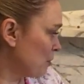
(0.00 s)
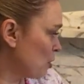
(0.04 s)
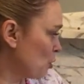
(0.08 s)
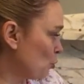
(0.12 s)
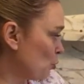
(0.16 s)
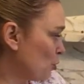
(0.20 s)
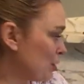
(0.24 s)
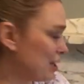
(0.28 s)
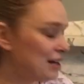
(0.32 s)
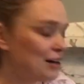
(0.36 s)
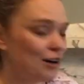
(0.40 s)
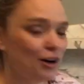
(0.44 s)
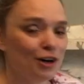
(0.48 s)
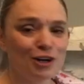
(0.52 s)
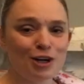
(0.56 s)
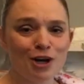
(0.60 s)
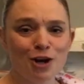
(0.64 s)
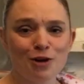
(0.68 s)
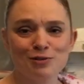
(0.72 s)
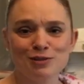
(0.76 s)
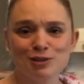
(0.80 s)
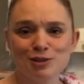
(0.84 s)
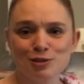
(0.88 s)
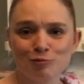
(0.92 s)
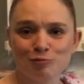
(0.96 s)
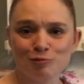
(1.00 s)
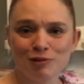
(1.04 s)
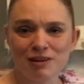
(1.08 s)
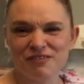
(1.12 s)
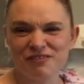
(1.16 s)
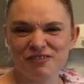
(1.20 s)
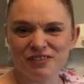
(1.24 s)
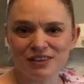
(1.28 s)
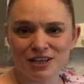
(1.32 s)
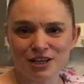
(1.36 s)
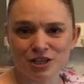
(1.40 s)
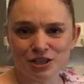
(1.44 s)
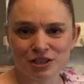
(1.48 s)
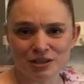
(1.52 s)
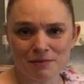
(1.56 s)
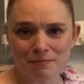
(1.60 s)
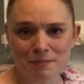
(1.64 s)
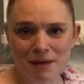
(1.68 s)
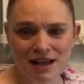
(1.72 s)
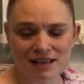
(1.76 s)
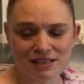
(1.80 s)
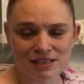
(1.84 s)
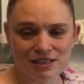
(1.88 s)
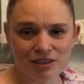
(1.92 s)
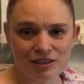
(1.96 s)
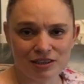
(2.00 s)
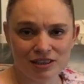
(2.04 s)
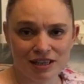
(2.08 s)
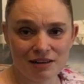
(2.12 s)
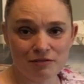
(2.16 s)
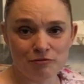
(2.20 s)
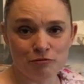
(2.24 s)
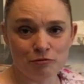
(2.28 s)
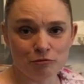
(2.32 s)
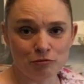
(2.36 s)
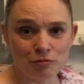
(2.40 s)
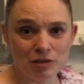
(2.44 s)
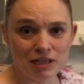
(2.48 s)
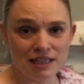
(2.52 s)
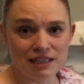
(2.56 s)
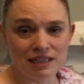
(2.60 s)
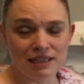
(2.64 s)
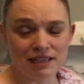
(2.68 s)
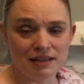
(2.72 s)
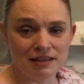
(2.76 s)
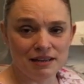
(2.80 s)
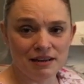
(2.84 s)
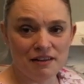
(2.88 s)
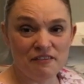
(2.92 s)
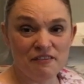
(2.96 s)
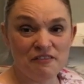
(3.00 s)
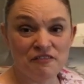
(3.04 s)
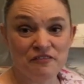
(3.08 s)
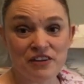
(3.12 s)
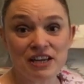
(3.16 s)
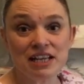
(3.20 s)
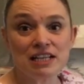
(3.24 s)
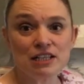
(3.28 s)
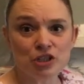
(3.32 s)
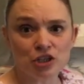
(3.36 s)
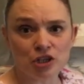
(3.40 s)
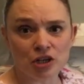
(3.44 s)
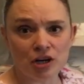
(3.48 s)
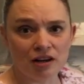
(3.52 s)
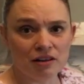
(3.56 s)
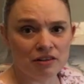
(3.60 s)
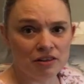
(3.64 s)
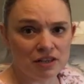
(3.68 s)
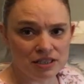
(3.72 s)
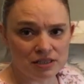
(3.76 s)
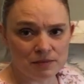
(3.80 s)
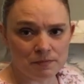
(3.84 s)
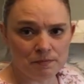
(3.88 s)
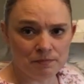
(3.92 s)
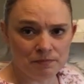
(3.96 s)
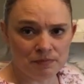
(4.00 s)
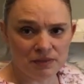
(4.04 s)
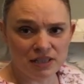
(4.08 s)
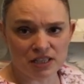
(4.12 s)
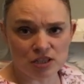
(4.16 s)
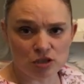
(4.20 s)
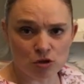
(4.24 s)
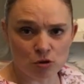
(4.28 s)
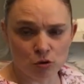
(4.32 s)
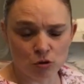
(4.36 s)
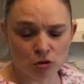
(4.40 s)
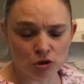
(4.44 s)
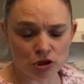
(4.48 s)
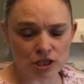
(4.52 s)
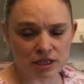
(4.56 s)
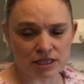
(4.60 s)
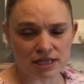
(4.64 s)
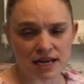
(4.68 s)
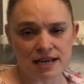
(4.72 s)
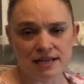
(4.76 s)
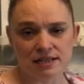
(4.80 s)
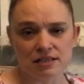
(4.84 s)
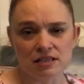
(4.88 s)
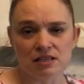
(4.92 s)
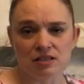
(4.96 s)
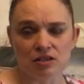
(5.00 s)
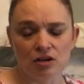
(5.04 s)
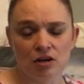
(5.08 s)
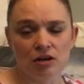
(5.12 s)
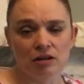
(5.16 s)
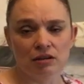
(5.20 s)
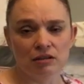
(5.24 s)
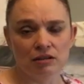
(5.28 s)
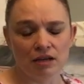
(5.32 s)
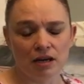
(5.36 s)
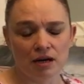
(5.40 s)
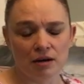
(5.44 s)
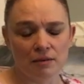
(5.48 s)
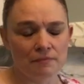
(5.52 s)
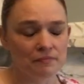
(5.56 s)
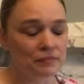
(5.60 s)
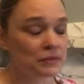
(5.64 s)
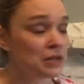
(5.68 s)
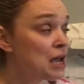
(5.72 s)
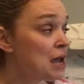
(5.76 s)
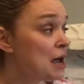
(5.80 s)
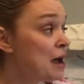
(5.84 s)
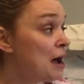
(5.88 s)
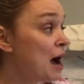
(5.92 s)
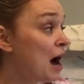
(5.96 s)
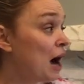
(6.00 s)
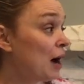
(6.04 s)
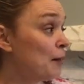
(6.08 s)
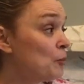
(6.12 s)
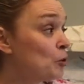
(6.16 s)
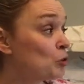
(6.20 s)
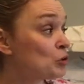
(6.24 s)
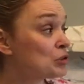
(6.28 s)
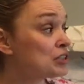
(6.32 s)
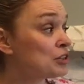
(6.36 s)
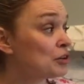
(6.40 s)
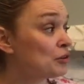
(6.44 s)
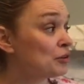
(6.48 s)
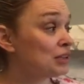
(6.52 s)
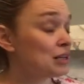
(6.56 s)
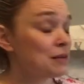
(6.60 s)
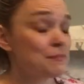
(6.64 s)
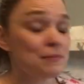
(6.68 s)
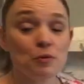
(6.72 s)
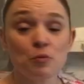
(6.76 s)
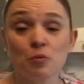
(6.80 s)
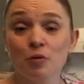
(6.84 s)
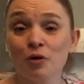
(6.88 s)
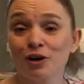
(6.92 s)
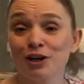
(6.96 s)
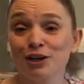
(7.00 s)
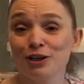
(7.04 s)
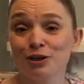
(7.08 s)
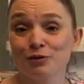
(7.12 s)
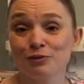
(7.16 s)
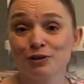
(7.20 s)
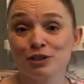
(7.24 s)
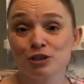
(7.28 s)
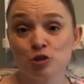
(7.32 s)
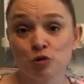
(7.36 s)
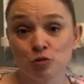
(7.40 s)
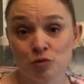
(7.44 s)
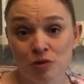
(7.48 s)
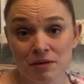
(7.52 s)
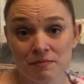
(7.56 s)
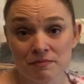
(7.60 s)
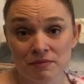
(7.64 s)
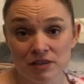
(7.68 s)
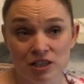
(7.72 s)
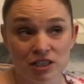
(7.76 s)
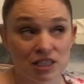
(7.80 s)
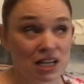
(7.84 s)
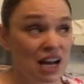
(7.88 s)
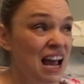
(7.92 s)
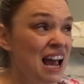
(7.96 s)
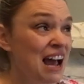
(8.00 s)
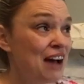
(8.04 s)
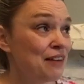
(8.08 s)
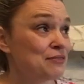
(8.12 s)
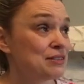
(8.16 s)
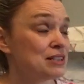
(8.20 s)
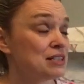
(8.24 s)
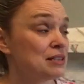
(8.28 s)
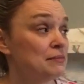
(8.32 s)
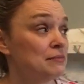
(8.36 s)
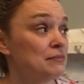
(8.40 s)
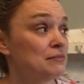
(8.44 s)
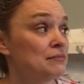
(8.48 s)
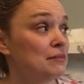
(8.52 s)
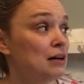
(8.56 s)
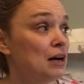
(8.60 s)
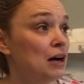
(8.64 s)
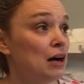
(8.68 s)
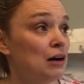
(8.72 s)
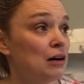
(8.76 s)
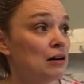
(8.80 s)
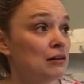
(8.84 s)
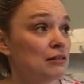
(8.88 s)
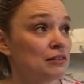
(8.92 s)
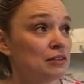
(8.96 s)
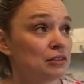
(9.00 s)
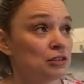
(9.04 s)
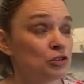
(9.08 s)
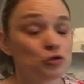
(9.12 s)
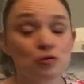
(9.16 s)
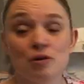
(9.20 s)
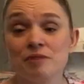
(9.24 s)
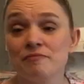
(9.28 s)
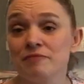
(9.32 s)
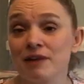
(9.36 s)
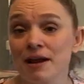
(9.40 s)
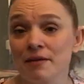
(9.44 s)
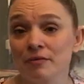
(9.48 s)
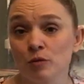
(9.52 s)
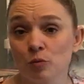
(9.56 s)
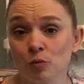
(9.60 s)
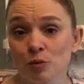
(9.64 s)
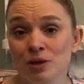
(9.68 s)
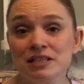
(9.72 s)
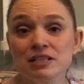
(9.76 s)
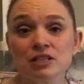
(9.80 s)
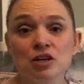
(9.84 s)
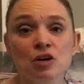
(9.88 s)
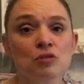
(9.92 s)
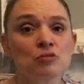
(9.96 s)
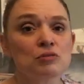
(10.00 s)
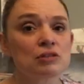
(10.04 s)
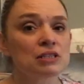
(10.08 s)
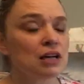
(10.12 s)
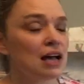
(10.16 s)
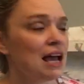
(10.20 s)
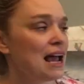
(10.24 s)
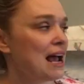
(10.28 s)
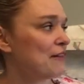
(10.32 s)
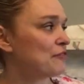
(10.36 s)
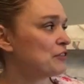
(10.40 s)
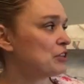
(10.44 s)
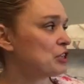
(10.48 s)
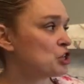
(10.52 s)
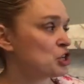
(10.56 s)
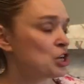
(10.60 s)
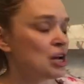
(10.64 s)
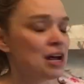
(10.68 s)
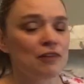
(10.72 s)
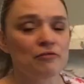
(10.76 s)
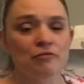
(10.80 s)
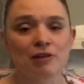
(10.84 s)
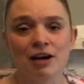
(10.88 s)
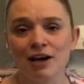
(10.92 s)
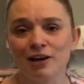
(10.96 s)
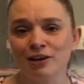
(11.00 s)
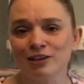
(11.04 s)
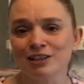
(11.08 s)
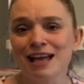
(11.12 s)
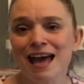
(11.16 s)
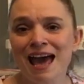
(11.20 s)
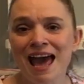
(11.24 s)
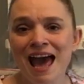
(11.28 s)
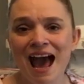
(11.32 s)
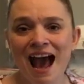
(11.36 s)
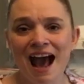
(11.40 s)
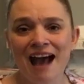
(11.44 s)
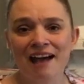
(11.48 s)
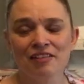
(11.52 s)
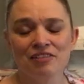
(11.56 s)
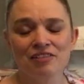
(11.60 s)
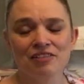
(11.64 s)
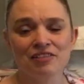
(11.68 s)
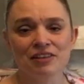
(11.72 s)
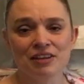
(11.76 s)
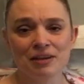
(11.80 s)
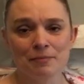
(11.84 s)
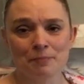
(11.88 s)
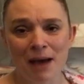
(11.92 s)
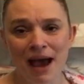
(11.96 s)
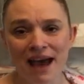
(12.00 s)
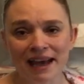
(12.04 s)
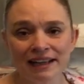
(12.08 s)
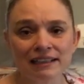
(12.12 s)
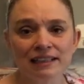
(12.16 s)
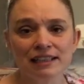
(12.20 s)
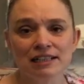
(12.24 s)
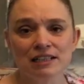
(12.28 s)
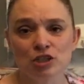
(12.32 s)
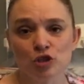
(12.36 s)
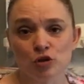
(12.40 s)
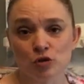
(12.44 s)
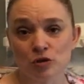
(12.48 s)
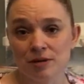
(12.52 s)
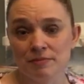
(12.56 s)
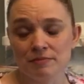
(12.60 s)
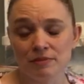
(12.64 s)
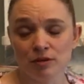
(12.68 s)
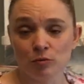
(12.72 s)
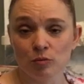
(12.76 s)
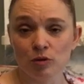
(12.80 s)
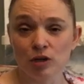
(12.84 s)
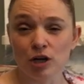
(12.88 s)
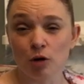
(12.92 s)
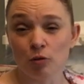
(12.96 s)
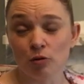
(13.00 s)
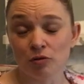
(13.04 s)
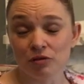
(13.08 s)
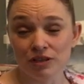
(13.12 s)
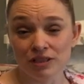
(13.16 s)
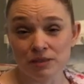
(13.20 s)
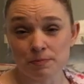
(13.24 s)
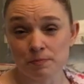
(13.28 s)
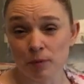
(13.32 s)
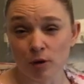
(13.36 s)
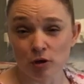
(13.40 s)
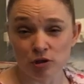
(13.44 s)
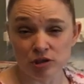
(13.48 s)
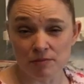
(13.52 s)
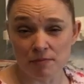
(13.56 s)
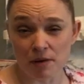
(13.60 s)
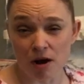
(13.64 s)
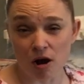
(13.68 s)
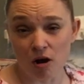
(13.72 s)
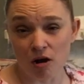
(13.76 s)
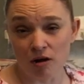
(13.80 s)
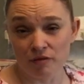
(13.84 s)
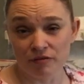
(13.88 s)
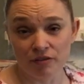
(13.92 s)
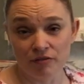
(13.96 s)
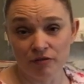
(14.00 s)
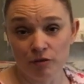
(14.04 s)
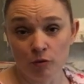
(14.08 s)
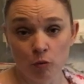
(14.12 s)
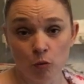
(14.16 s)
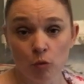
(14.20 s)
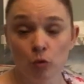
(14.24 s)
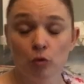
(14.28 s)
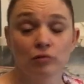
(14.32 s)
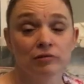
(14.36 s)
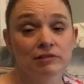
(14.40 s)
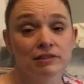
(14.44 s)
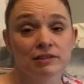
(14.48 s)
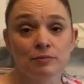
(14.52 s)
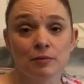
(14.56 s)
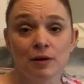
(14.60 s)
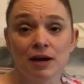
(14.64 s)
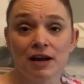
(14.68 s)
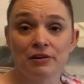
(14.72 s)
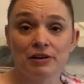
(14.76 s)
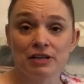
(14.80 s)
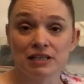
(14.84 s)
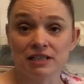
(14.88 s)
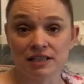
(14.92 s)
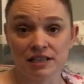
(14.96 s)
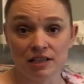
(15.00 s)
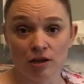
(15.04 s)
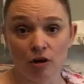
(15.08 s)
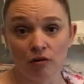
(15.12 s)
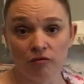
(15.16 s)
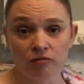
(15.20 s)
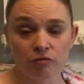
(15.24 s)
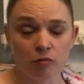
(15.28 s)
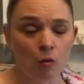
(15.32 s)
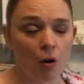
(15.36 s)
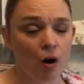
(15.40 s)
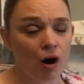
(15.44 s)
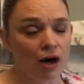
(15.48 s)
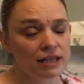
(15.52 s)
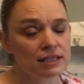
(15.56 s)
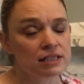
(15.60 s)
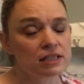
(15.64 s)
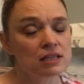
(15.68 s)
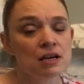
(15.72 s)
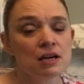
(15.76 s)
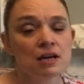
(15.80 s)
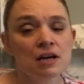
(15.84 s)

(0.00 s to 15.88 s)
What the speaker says: we are going to refinish the mantle and really feature this gorgeous insert. I'm also going to be working on the trim, because I have some the trim around the windows, I have the chair rail and the paneling trim that will go on this bottom half of the walls where it's the off-white.